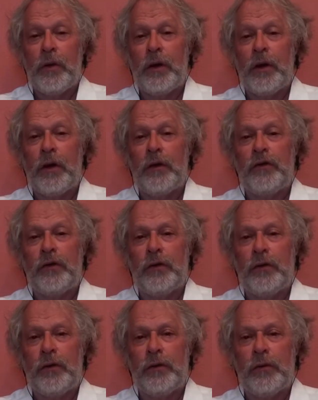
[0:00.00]
I encourage
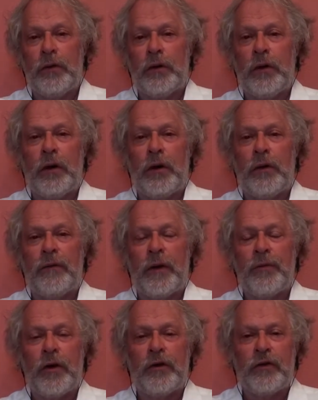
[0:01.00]
you to look at our
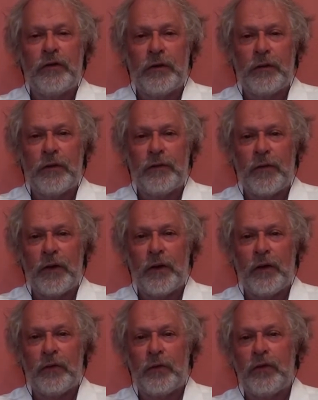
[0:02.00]
vibration series
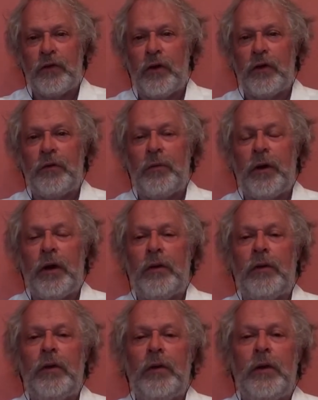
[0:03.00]
videos, which talks
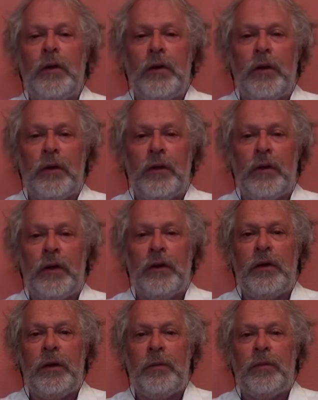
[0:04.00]
about the
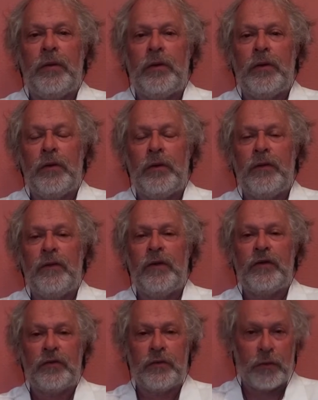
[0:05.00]
deep
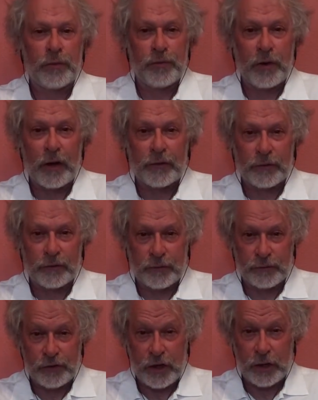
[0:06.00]
visceral
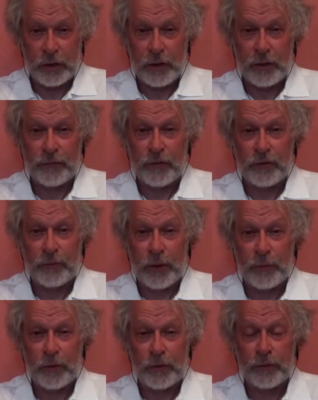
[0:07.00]
process of shaking off these
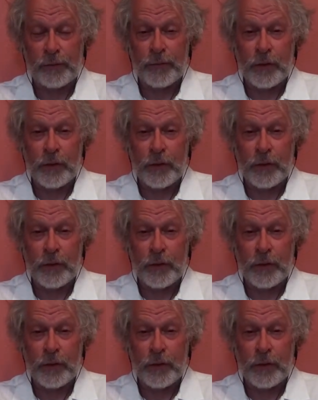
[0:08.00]
memories